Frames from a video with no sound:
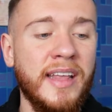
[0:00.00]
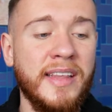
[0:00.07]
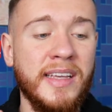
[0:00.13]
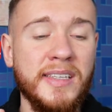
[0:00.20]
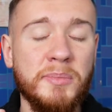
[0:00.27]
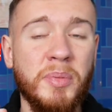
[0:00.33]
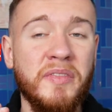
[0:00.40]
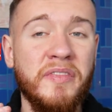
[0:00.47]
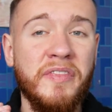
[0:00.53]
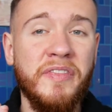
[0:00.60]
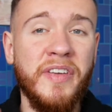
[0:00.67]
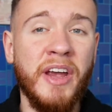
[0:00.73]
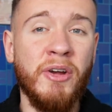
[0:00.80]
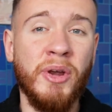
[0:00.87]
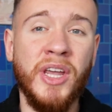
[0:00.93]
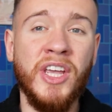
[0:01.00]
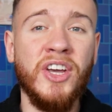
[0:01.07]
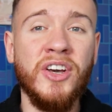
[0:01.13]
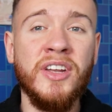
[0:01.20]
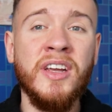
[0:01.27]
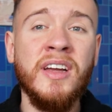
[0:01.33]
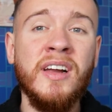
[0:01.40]
I think he's been very
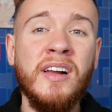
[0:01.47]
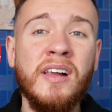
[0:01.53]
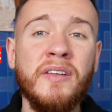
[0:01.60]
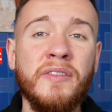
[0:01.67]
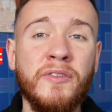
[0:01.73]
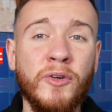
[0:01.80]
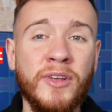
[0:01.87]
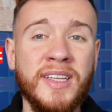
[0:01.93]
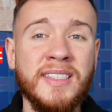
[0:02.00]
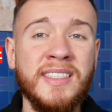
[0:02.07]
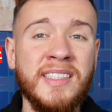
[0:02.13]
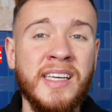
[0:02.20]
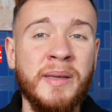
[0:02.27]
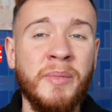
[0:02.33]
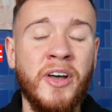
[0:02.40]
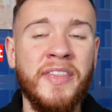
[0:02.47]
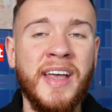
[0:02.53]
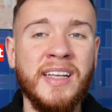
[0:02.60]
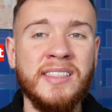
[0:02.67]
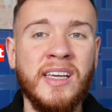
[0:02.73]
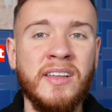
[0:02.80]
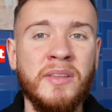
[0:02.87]
good for this team on
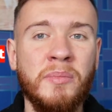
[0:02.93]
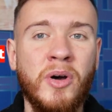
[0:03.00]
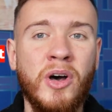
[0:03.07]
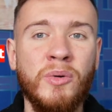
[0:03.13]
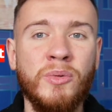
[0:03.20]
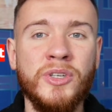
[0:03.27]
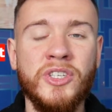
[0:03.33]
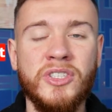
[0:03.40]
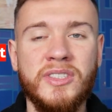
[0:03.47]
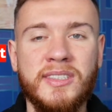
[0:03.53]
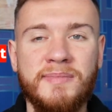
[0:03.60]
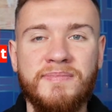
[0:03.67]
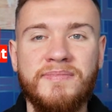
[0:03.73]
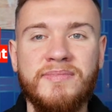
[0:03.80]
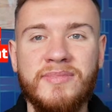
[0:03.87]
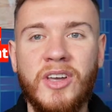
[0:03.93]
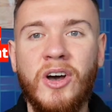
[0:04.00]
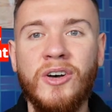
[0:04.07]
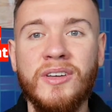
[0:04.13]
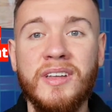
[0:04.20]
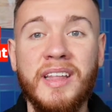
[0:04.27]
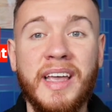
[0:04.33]
that side of the ball, which is
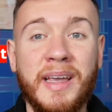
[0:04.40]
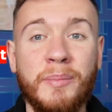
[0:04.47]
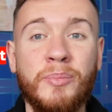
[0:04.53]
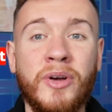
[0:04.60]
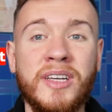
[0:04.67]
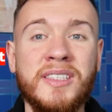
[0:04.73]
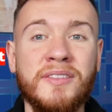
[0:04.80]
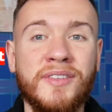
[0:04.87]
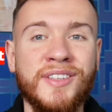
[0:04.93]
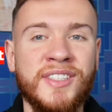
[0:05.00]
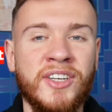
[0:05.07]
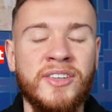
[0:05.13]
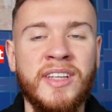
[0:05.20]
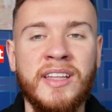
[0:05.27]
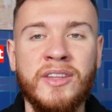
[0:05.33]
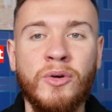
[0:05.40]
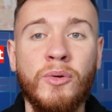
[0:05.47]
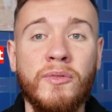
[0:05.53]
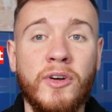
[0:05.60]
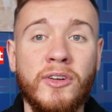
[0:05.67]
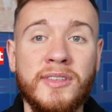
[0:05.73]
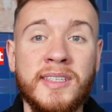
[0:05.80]
impressive considering that the
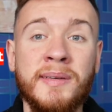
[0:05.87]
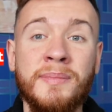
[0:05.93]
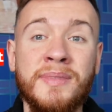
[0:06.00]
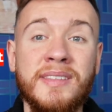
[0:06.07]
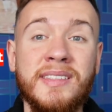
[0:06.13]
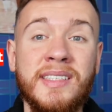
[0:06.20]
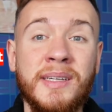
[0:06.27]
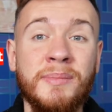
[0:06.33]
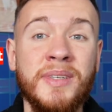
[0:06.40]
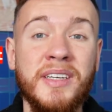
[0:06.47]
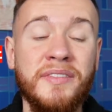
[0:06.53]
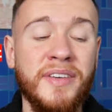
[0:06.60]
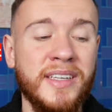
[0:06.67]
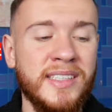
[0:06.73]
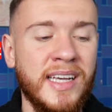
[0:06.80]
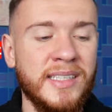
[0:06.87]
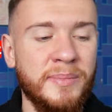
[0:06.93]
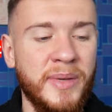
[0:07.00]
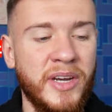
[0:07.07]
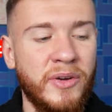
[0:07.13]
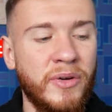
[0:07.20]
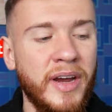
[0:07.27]
overall team defense
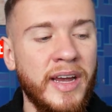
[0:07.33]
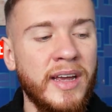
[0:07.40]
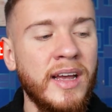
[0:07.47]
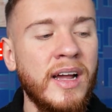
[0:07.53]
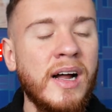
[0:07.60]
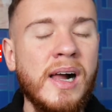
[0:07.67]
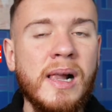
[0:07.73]
hasn't been great.